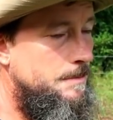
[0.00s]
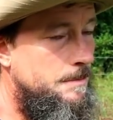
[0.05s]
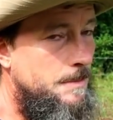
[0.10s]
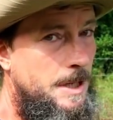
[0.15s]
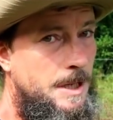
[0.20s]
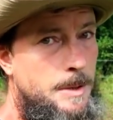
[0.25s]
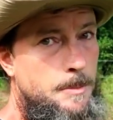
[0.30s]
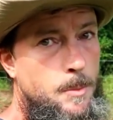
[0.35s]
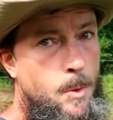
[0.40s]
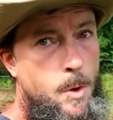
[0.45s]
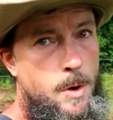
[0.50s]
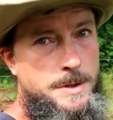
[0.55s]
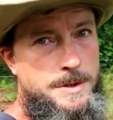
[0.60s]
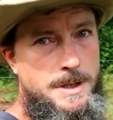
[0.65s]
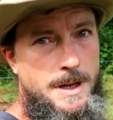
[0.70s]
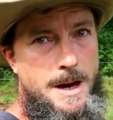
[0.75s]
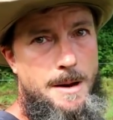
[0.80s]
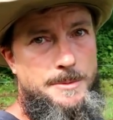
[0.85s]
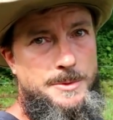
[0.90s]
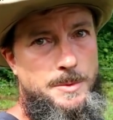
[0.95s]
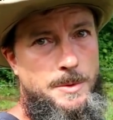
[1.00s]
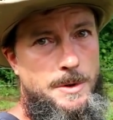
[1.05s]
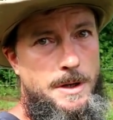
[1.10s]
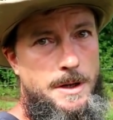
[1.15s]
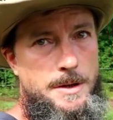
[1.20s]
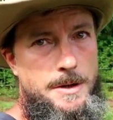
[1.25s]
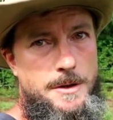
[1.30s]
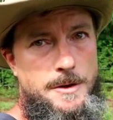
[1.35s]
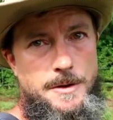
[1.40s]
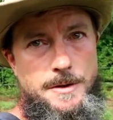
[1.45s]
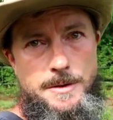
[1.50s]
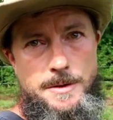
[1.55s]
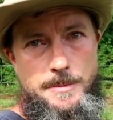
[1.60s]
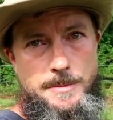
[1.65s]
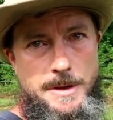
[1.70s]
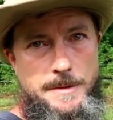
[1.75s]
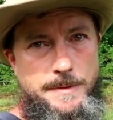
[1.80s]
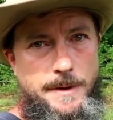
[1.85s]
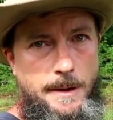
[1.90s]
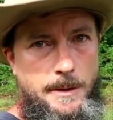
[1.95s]
many more times where other
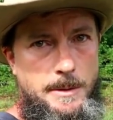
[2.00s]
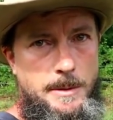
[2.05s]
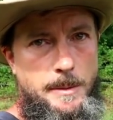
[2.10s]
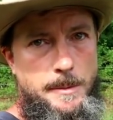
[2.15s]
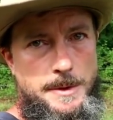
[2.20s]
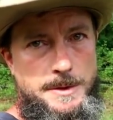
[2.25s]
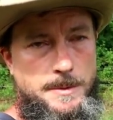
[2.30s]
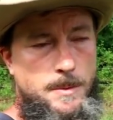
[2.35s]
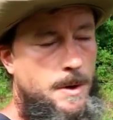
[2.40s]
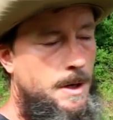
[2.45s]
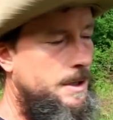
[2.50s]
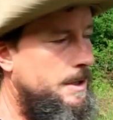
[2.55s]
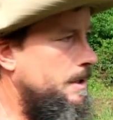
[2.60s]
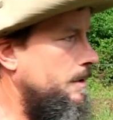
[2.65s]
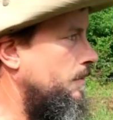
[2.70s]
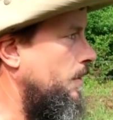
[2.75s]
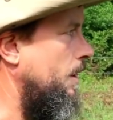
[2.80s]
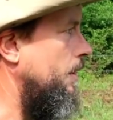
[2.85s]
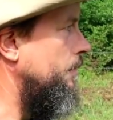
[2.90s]
of my family members have wanted to give